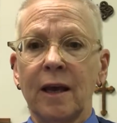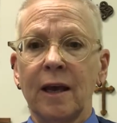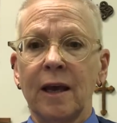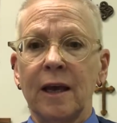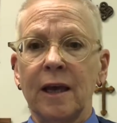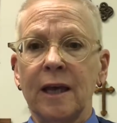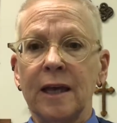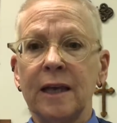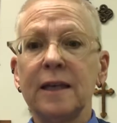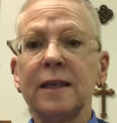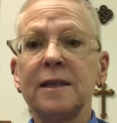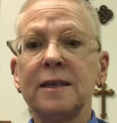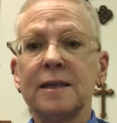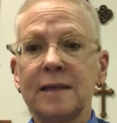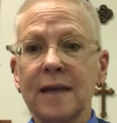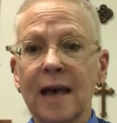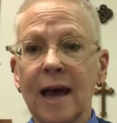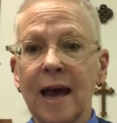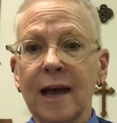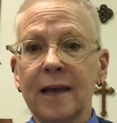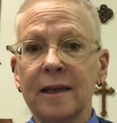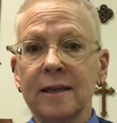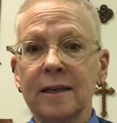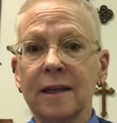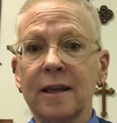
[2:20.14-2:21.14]
It is
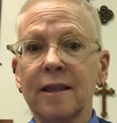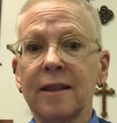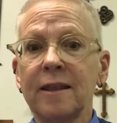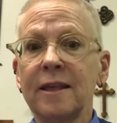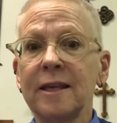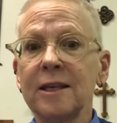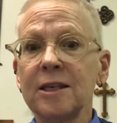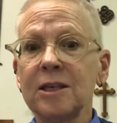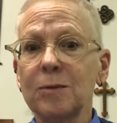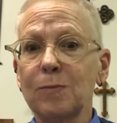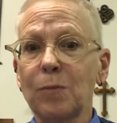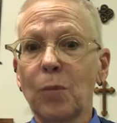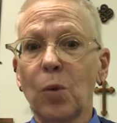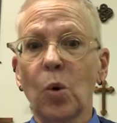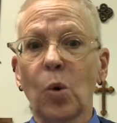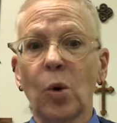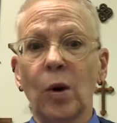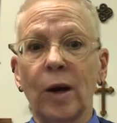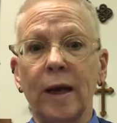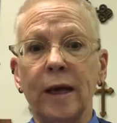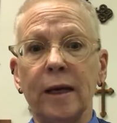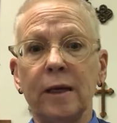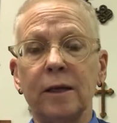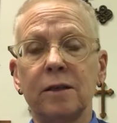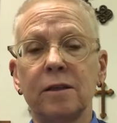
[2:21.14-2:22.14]
at this
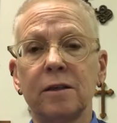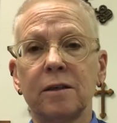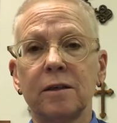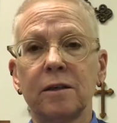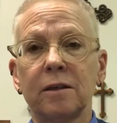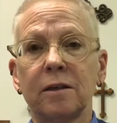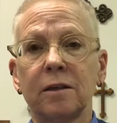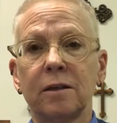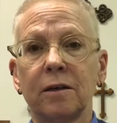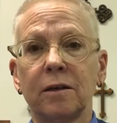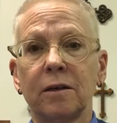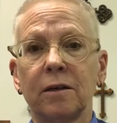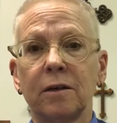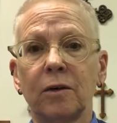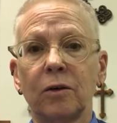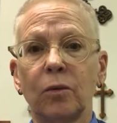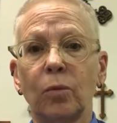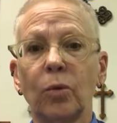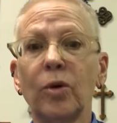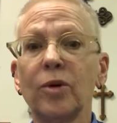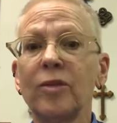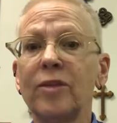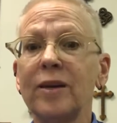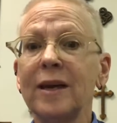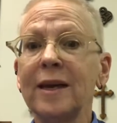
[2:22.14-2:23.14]
point
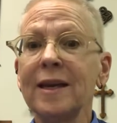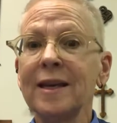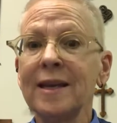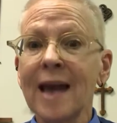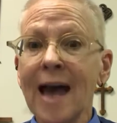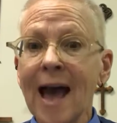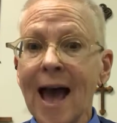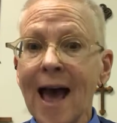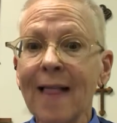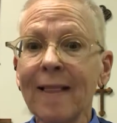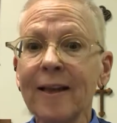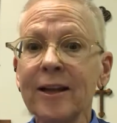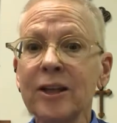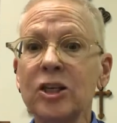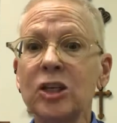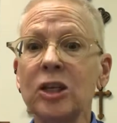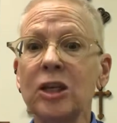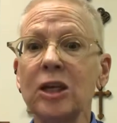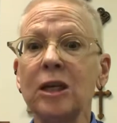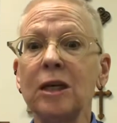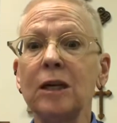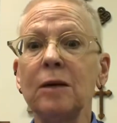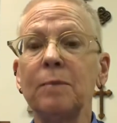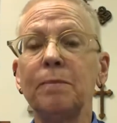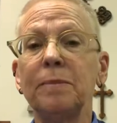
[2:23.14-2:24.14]
where the
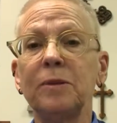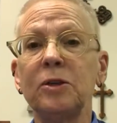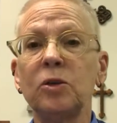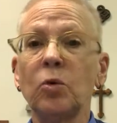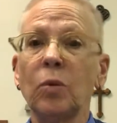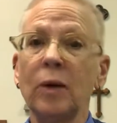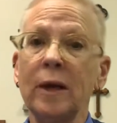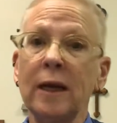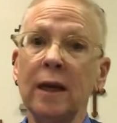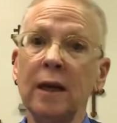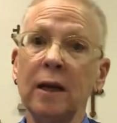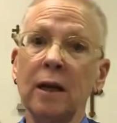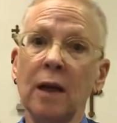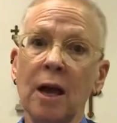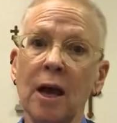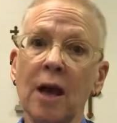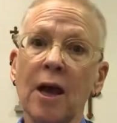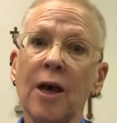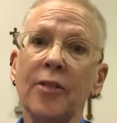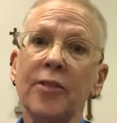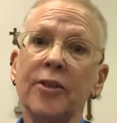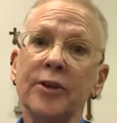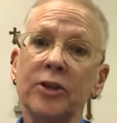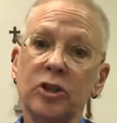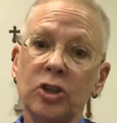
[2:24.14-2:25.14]
analogy between
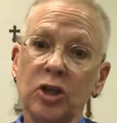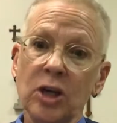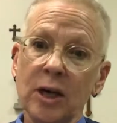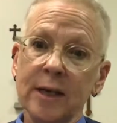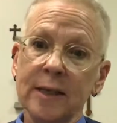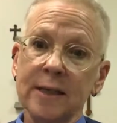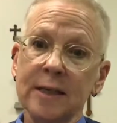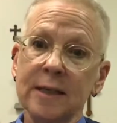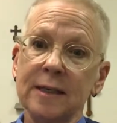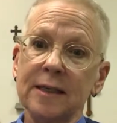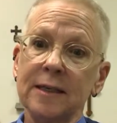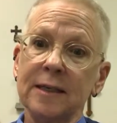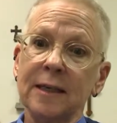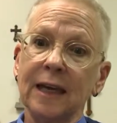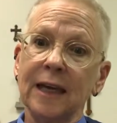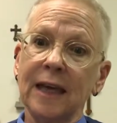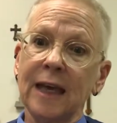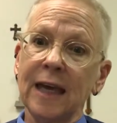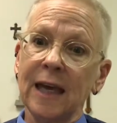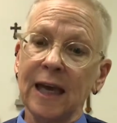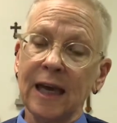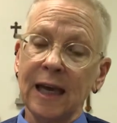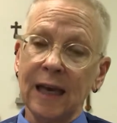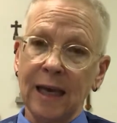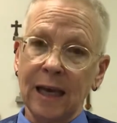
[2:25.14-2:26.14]
the just
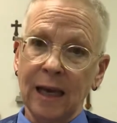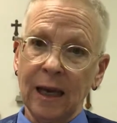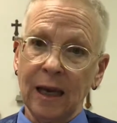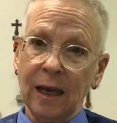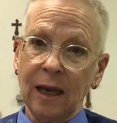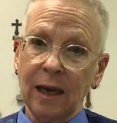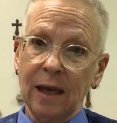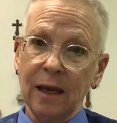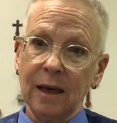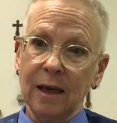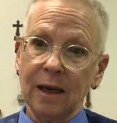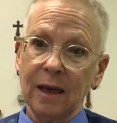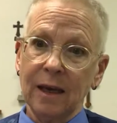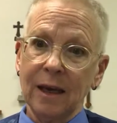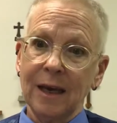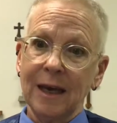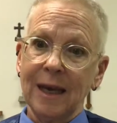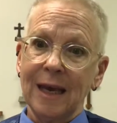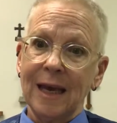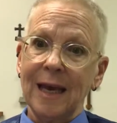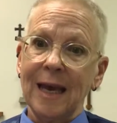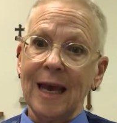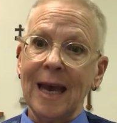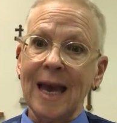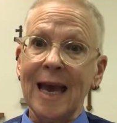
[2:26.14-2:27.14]
king
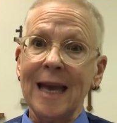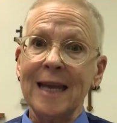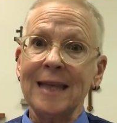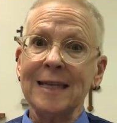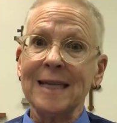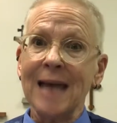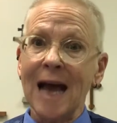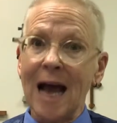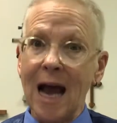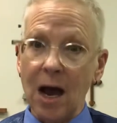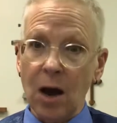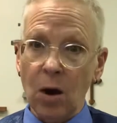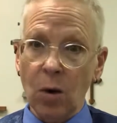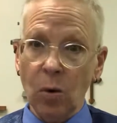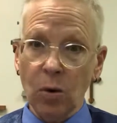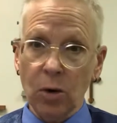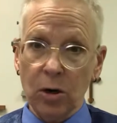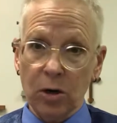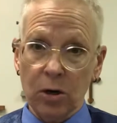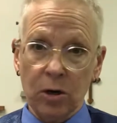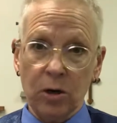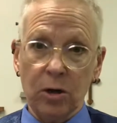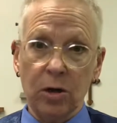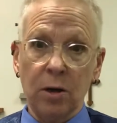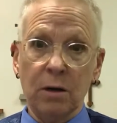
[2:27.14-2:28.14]
and
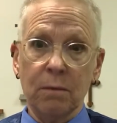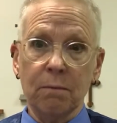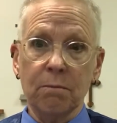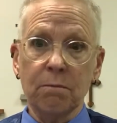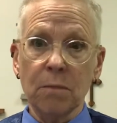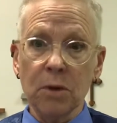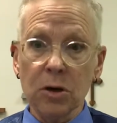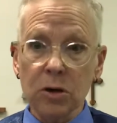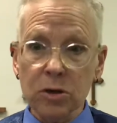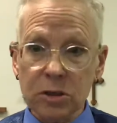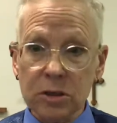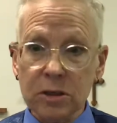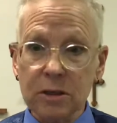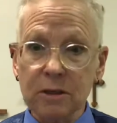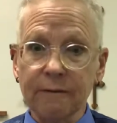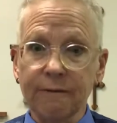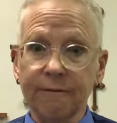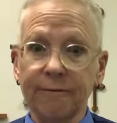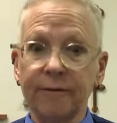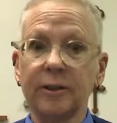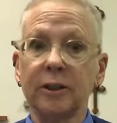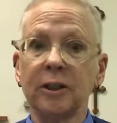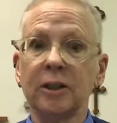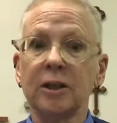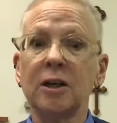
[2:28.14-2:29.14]
our
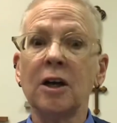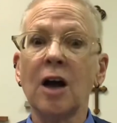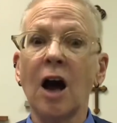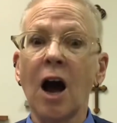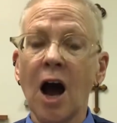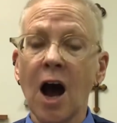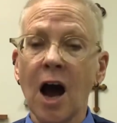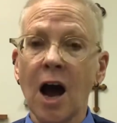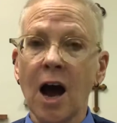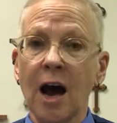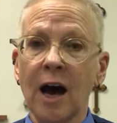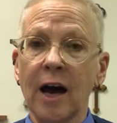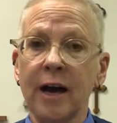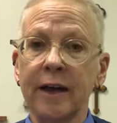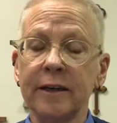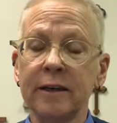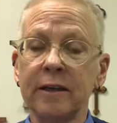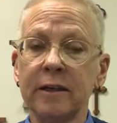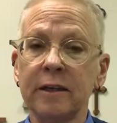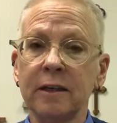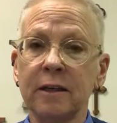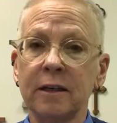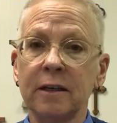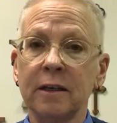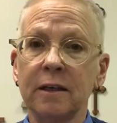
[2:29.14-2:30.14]
merciful God
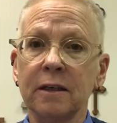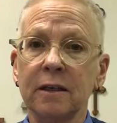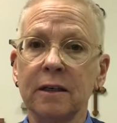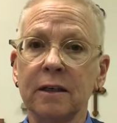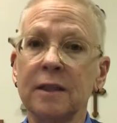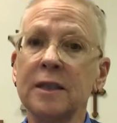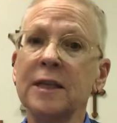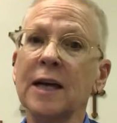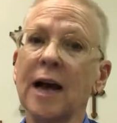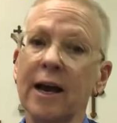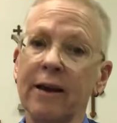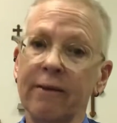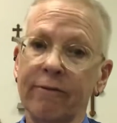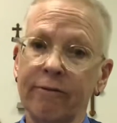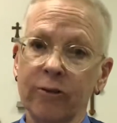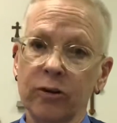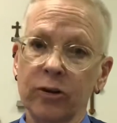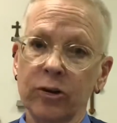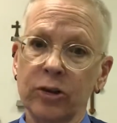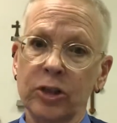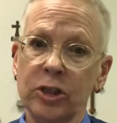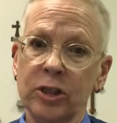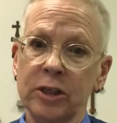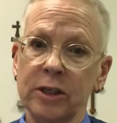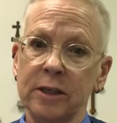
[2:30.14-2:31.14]

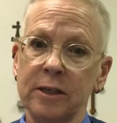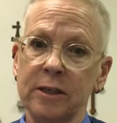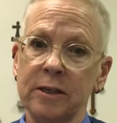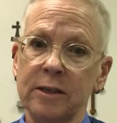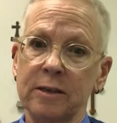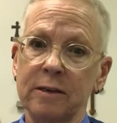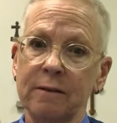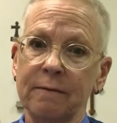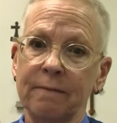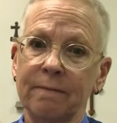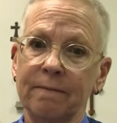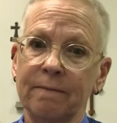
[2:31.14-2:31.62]
diverges.